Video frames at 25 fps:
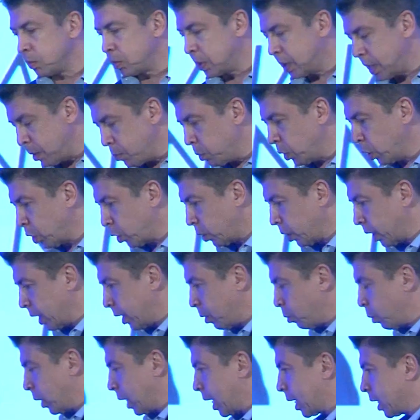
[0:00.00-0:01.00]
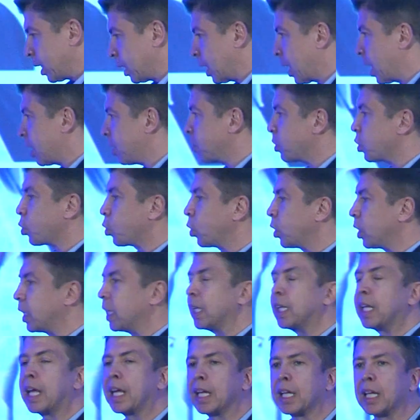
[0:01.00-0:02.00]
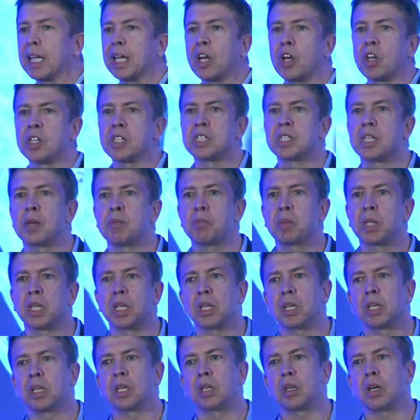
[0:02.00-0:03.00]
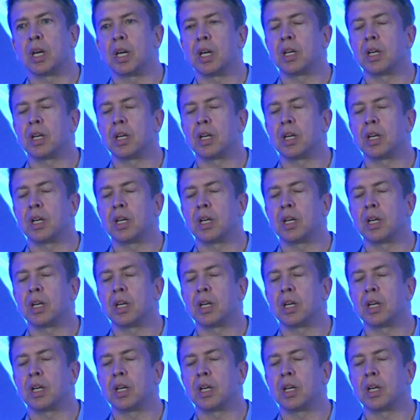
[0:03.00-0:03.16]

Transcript: Similarly, we get a lot of scrutiny lately on something